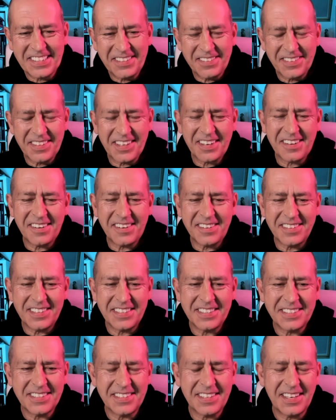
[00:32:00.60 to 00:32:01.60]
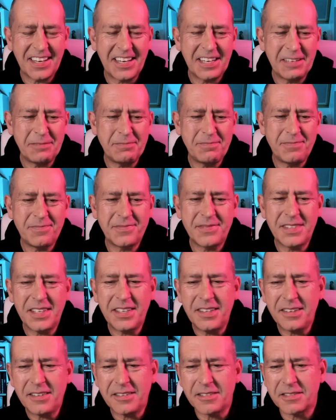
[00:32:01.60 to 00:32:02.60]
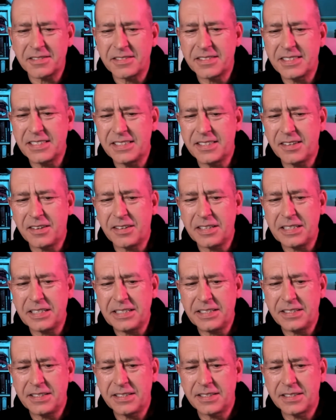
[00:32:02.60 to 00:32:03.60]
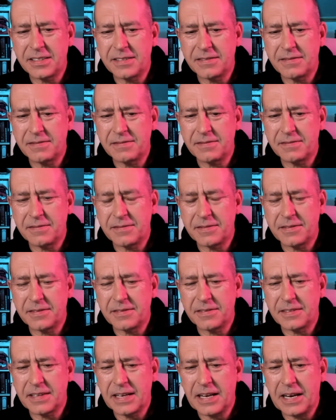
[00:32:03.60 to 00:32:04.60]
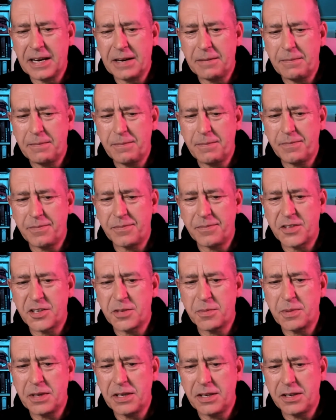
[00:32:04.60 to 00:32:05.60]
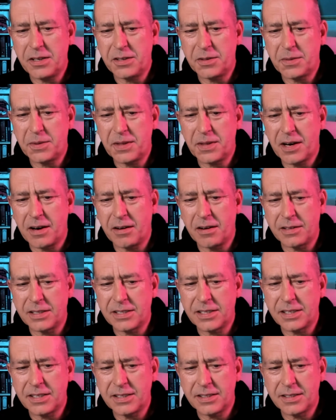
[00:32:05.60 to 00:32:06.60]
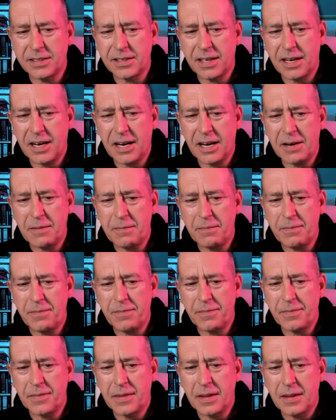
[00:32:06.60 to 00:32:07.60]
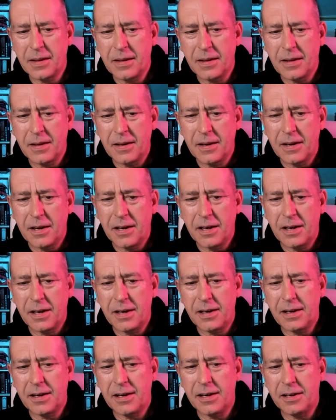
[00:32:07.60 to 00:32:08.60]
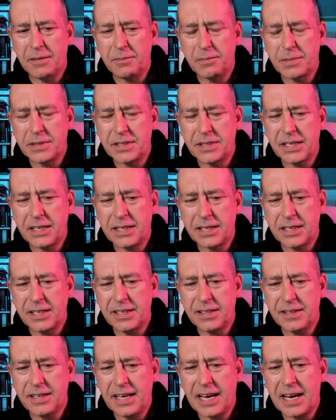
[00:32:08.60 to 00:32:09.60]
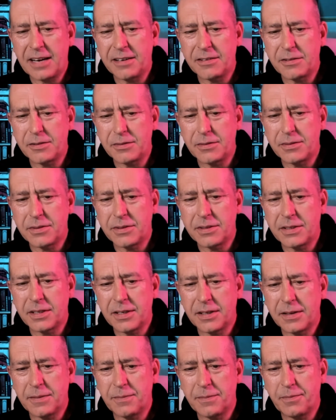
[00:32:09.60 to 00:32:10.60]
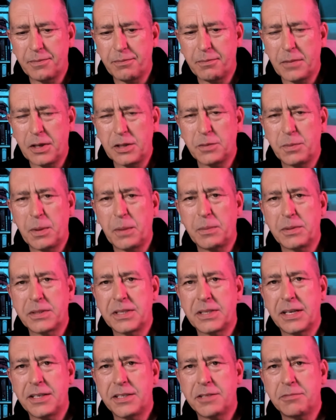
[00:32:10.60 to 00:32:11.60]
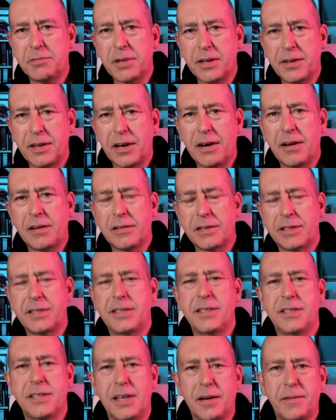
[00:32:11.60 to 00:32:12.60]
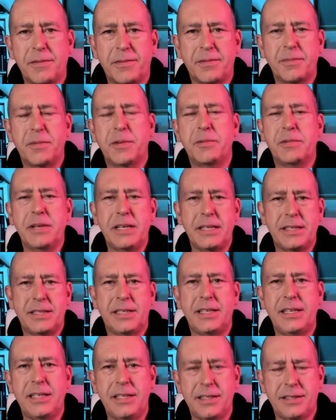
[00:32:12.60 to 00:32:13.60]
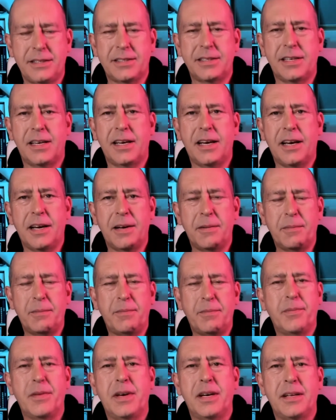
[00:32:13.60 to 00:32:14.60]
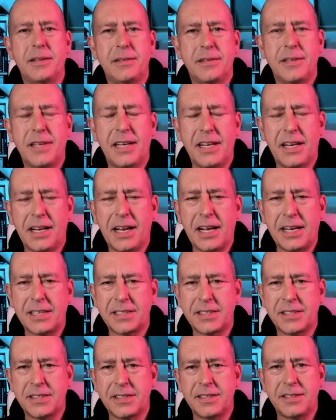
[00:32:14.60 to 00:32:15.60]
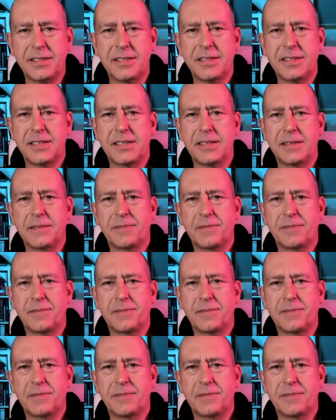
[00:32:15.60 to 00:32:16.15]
seat with a harness. They're not designed to be used with harnesses, and particularly the angles that most people tend to run the harnesses up from the rear seats. And in an accident,